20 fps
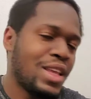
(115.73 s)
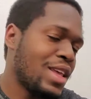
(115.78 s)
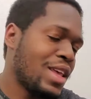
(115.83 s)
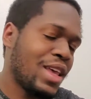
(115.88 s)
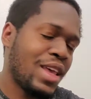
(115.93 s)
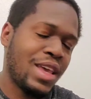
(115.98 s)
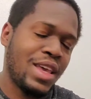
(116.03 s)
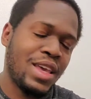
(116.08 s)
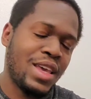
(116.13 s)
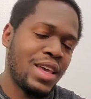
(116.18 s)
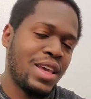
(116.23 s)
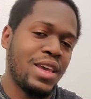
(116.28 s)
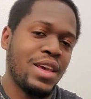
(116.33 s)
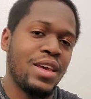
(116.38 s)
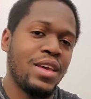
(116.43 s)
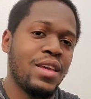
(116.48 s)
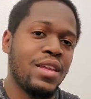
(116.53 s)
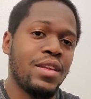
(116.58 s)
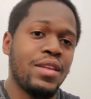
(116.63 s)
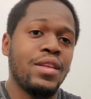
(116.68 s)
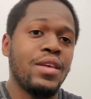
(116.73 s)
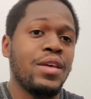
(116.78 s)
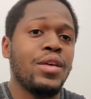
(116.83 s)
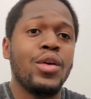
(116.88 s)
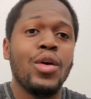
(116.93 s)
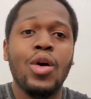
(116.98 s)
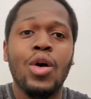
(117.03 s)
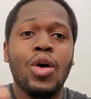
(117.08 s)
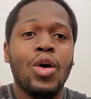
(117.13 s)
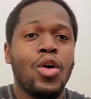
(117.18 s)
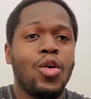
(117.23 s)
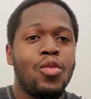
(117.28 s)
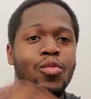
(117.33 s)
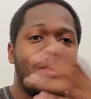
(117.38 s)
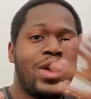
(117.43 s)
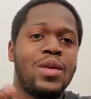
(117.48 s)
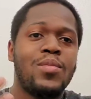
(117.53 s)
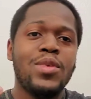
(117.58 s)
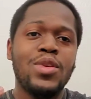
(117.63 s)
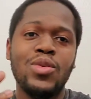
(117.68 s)
and
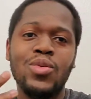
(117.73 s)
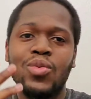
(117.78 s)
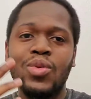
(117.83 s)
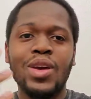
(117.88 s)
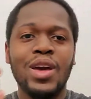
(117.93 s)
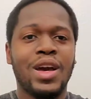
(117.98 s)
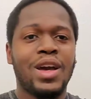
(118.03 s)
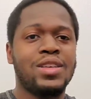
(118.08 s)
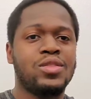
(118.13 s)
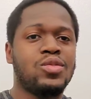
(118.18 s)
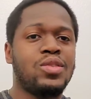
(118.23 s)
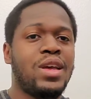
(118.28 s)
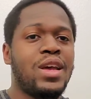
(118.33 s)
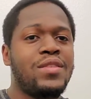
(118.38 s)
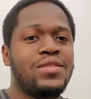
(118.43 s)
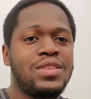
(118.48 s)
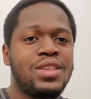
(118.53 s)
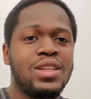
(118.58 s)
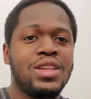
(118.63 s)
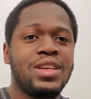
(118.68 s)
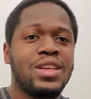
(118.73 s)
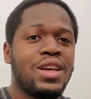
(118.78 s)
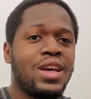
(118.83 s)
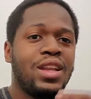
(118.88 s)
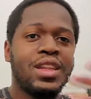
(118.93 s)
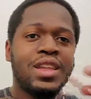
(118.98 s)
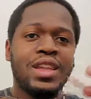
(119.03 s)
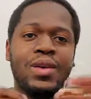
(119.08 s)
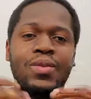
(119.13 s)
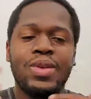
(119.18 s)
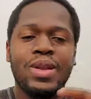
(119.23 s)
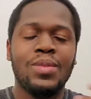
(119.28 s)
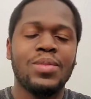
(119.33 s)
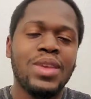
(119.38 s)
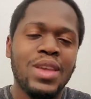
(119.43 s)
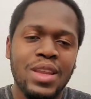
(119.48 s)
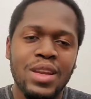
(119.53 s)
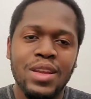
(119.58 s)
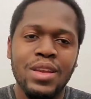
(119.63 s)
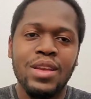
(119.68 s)
maybe you guys who have seen it kind of get what I'm
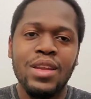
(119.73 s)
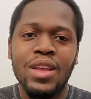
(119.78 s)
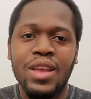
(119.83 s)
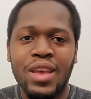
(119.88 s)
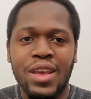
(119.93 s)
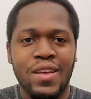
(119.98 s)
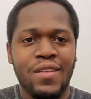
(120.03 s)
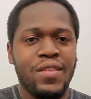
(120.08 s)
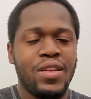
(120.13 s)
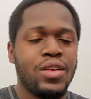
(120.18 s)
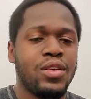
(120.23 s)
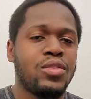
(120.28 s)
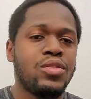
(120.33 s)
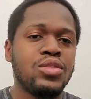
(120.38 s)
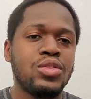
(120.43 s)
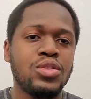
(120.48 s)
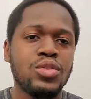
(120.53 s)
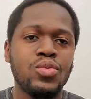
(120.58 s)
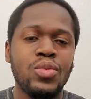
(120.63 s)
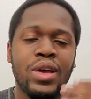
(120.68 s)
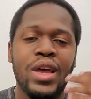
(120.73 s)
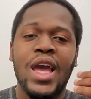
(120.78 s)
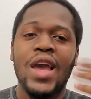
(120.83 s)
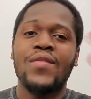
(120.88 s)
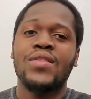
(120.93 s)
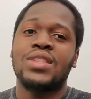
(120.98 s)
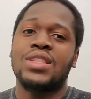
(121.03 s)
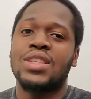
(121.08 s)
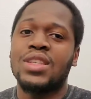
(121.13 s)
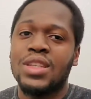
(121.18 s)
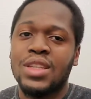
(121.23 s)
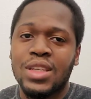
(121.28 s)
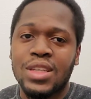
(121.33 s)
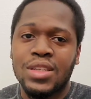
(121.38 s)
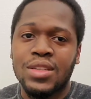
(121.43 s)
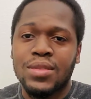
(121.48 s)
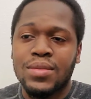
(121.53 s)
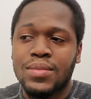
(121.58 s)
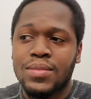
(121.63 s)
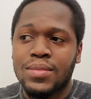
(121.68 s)
getting, and those you who haven't seen
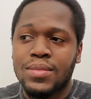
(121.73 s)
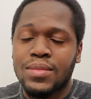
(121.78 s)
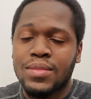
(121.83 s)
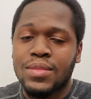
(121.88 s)
it,